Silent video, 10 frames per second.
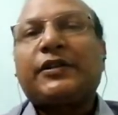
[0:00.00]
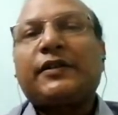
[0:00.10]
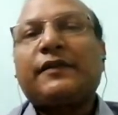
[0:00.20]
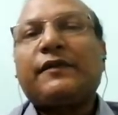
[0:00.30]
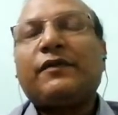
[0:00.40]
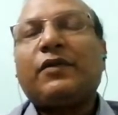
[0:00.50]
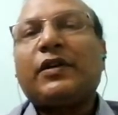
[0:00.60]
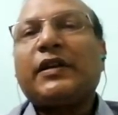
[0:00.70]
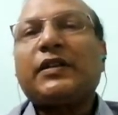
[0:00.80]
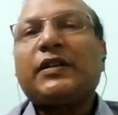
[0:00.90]
Okay, that's
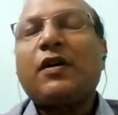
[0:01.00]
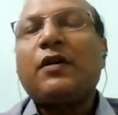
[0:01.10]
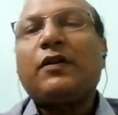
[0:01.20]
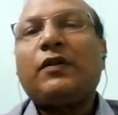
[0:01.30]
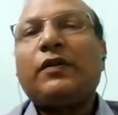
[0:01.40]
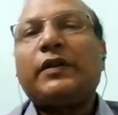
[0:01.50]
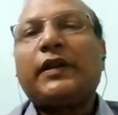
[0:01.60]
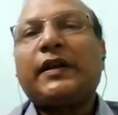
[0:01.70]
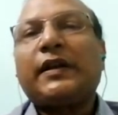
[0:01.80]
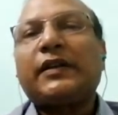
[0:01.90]
how the
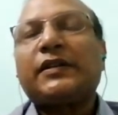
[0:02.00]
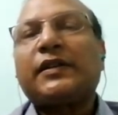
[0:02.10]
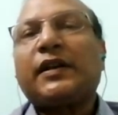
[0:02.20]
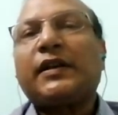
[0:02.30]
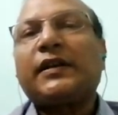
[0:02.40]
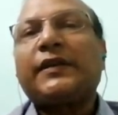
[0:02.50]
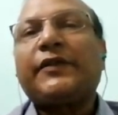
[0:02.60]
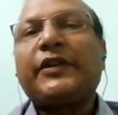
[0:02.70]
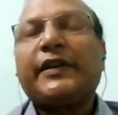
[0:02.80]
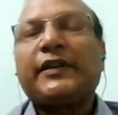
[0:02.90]
conductivity takes
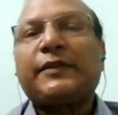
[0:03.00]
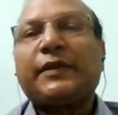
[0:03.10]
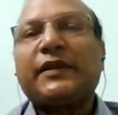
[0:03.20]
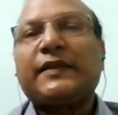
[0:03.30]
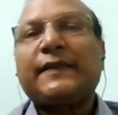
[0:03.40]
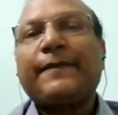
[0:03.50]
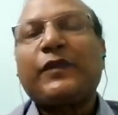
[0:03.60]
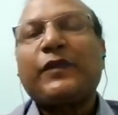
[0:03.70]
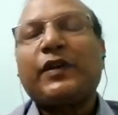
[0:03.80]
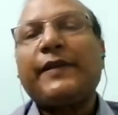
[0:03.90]
place. Okay,
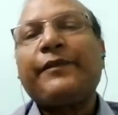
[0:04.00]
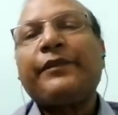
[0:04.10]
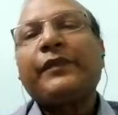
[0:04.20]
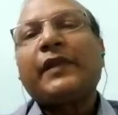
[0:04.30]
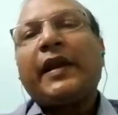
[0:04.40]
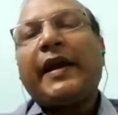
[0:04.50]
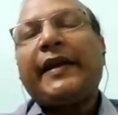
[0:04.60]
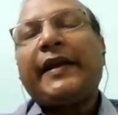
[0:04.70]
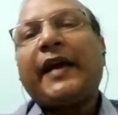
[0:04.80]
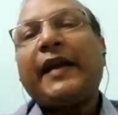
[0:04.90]
and
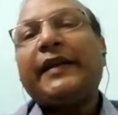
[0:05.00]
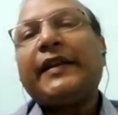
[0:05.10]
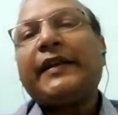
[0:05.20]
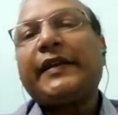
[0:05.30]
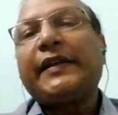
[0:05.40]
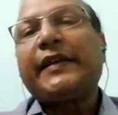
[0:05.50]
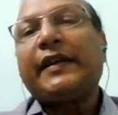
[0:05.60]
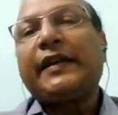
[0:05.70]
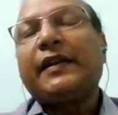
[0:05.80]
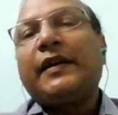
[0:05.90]
unlike here
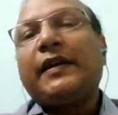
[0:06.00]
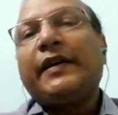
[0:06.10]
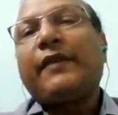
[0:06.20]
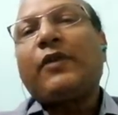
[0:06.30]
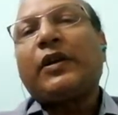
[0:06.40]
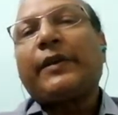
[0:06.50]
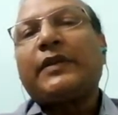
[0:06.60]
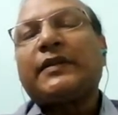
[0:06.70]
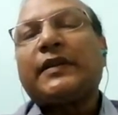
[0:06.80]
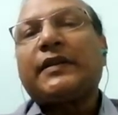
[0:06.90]
what happens is
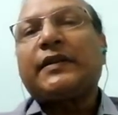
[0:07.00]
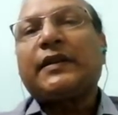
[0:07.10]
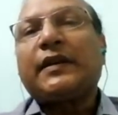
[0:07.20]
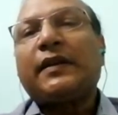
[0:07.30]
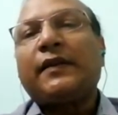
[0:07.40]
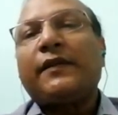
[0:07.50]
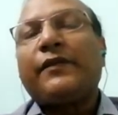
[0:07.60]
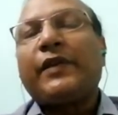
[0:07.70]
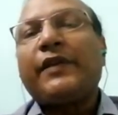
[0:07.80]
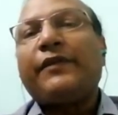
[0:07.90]
here when
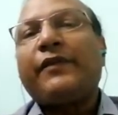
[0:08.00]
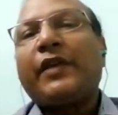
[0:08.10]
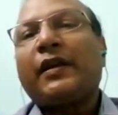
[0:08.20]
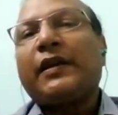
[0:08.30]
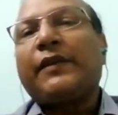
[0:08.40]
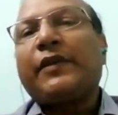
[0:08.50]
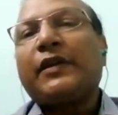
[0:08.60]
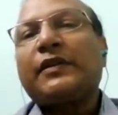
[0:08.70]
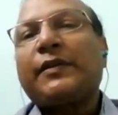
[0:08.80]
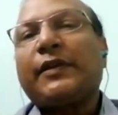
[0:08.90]
we are giving some
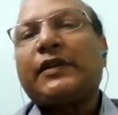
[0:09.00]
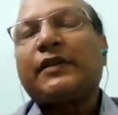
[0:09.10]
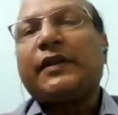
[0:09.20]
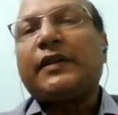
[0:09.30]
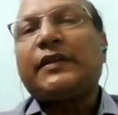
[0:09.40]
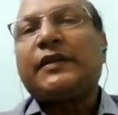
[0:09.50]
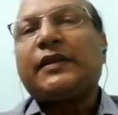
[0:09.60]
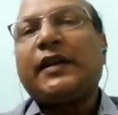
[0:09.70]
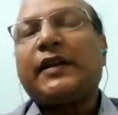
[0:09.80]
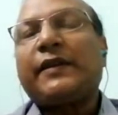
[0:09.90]
external energy, electric
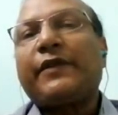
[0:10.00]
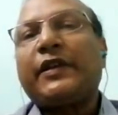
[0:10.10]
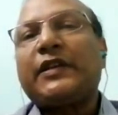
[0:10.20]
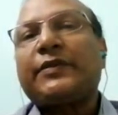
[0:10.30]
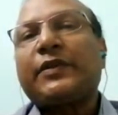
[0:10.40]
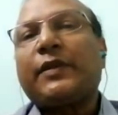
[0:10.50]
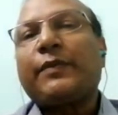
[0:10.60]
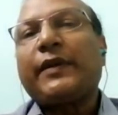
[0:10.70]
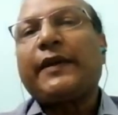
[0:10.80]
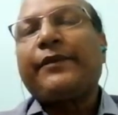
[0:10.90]
field has been applied,
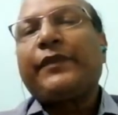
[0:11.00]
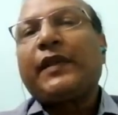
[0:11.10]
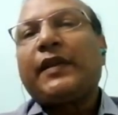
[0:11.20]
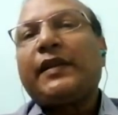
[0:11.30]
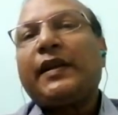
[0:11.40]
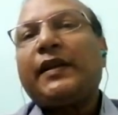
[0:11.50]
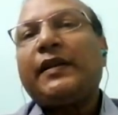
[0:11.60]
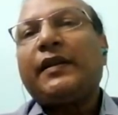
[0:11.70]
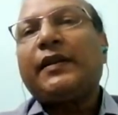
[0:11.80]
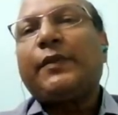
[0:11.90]
then the
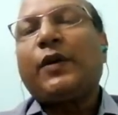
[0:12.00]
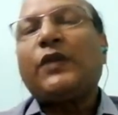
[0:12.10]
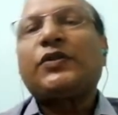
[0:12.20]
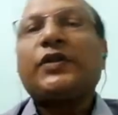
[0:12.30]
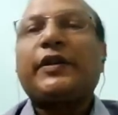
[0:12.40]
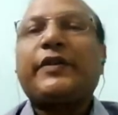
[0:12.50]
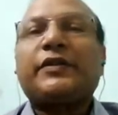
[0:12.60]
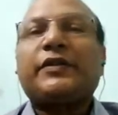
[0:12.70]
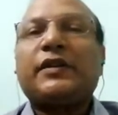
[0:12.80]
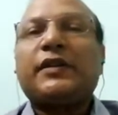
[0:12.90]
positive and negative
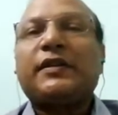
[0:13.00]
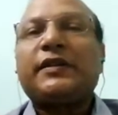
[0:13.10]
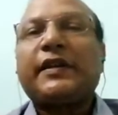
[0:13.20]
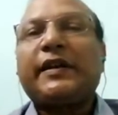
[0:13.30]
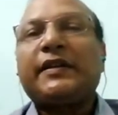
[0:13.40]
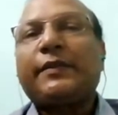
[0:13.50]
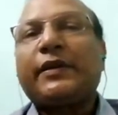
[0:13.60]
charges they get separated.